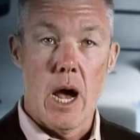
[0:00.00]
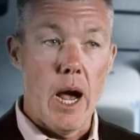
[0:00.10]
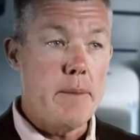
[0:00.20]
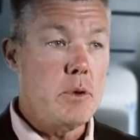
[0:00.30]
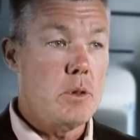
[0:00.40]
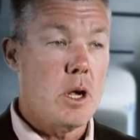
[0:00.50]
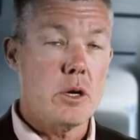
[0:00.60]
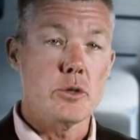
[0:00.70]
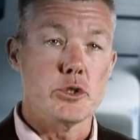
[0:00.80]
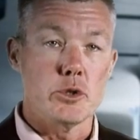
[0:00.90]
I'm no
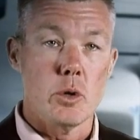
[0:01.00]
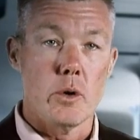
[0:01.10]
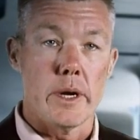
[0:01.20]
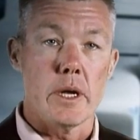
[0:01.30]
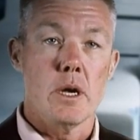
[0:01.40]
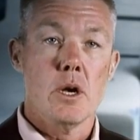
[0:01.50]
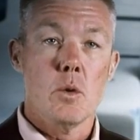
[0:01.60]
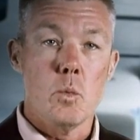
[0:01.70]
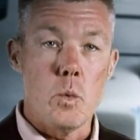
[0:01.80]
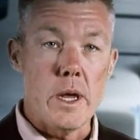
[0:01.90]
longer storing
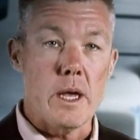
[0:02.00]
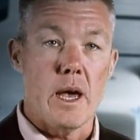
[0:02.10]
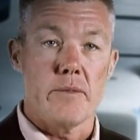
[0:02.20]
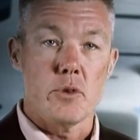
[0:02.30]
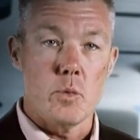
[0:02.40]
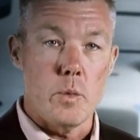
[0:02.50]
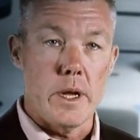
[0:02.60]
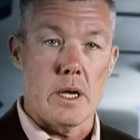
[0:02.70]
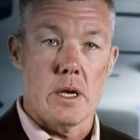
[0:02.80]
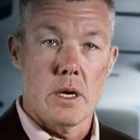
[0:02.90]
week after
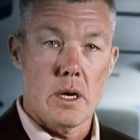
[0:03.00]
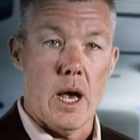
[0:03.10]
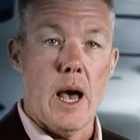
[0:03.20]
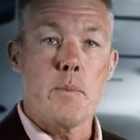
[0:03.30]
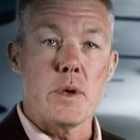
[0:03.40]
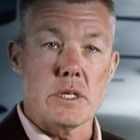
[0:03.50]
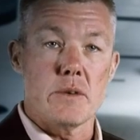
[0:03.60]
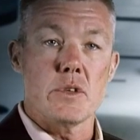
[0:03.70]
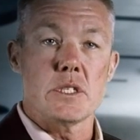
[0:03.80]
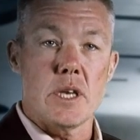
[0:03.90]
week
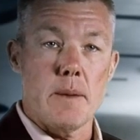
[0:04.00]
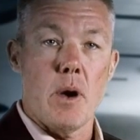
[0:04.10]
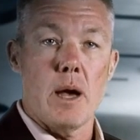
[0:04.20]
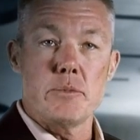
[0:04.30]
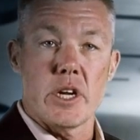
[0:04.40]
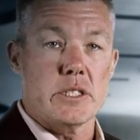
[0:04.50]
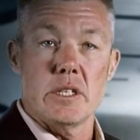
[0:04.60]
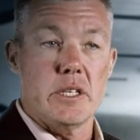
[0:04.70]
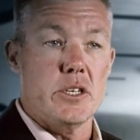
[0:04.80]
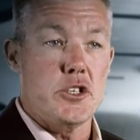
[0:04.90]
copies of the same
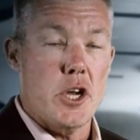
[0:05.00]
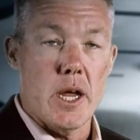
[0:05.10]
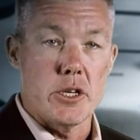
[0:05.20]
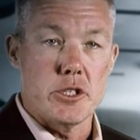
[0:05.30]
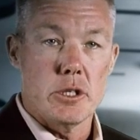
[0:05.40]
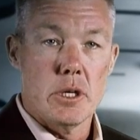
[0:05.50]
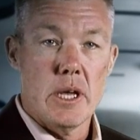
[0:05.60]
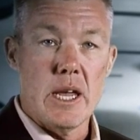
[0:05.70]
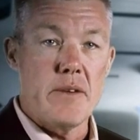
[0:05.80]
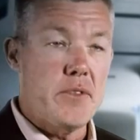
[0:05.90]
objects that didn't change.
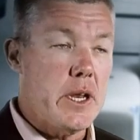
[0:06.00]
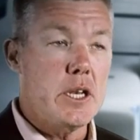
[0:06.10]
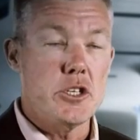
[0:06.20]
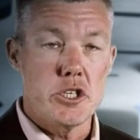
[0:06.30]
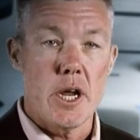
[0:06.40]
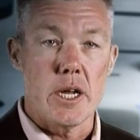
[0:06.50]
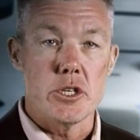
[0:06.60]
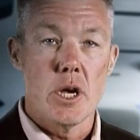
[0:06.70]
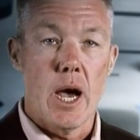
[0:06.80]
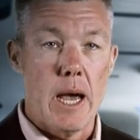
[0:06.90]
If they didn't
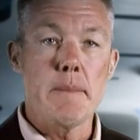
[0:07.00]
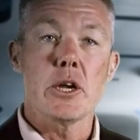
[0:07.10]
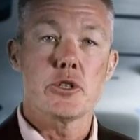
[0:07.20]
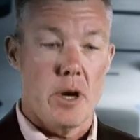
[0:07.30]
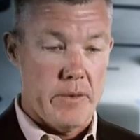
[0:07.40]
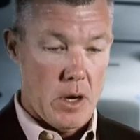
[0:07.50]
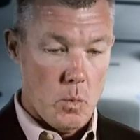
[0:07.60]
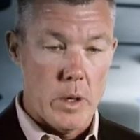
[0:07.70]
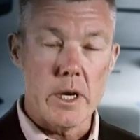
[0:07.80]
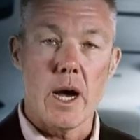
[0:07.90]
change, I make sure I've
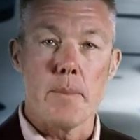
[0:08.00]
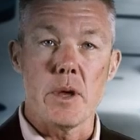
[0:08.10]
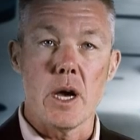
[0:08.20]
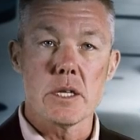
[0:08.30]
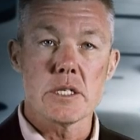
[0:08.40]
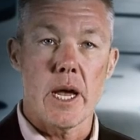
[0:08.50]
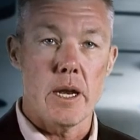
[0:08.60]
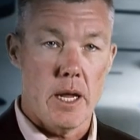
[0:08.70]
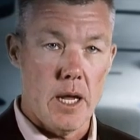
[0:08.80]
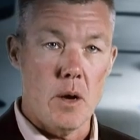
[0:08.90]
got one copy
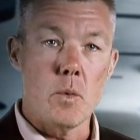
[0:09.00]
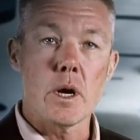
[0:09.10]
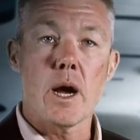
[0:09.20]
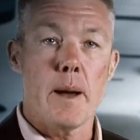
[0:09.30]
on-site, one